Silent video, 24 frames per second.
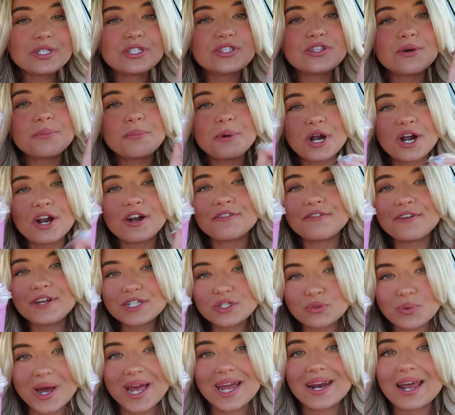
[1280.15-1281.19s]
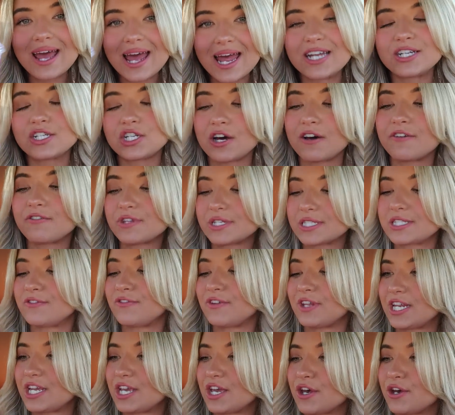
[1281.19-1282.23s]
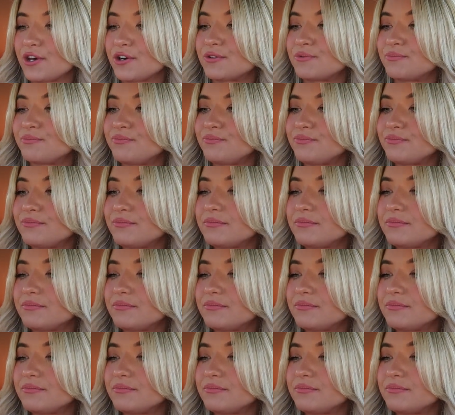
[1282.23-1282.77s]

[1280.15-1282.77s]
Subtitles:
was the perfect way to end off this video.